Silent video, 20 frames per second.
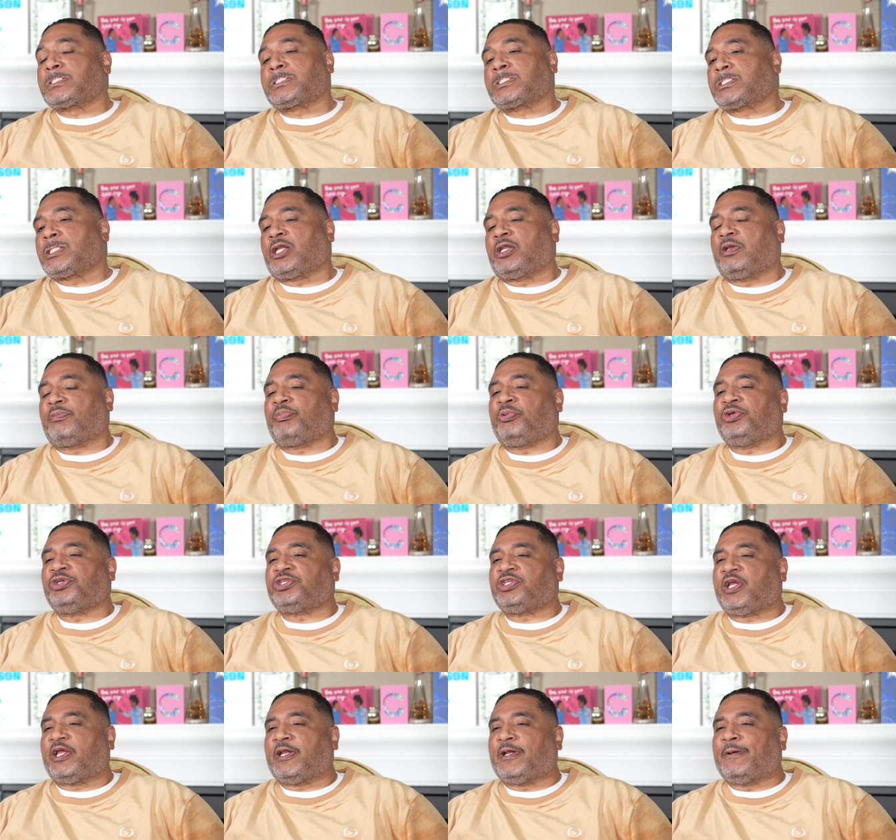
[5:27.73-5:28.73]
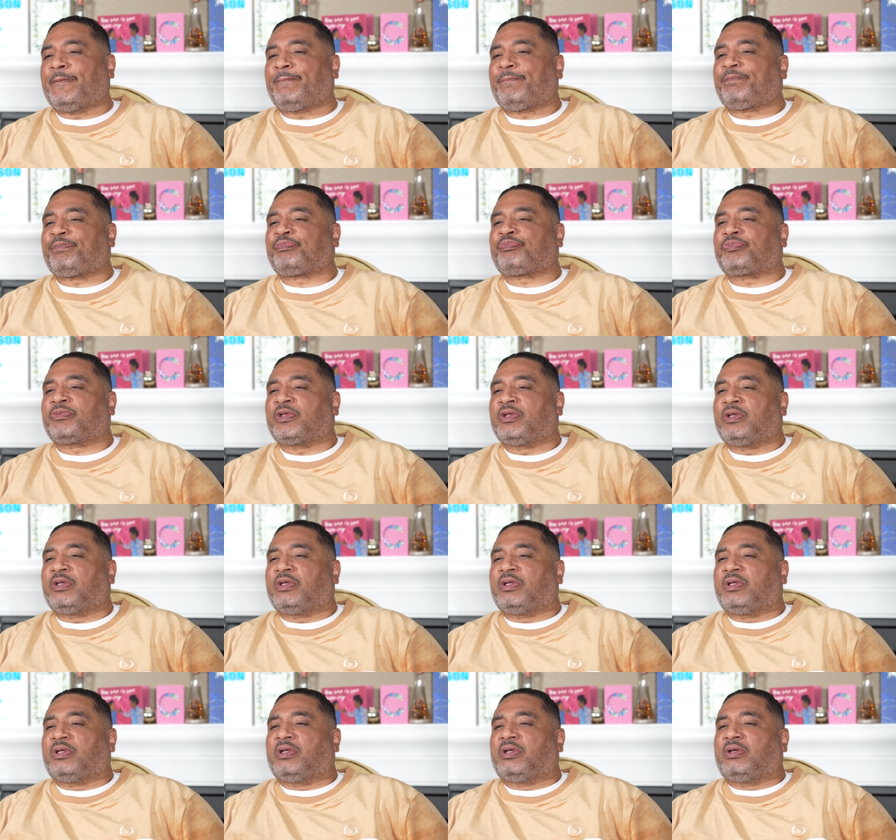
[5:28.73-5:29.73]
Didn't appreciate it.
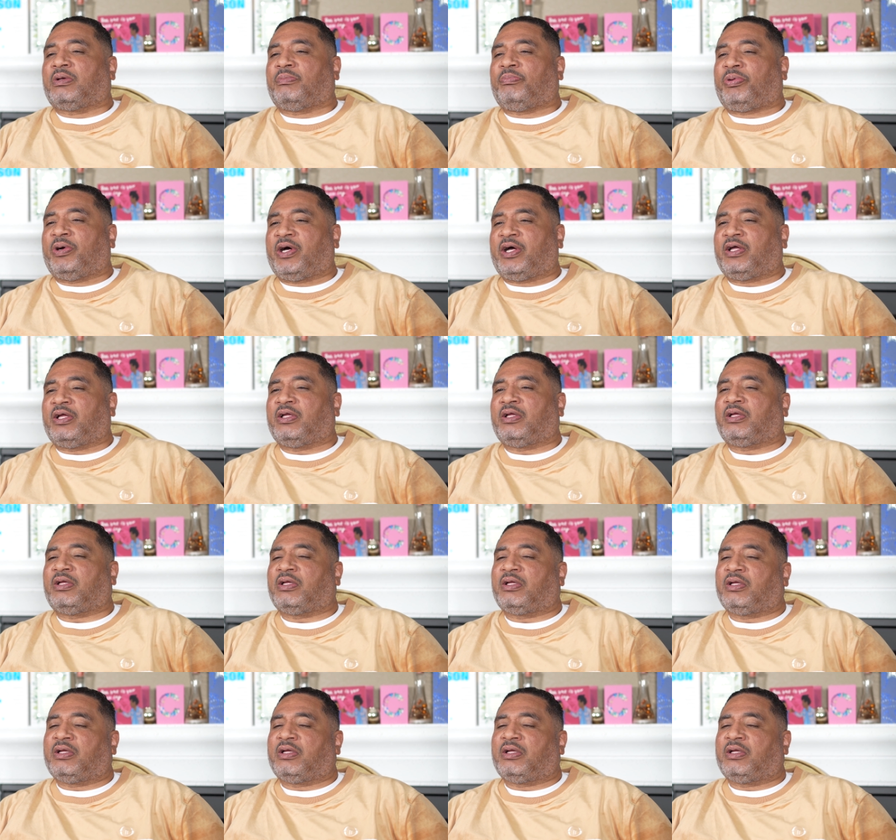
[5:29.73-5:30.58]
But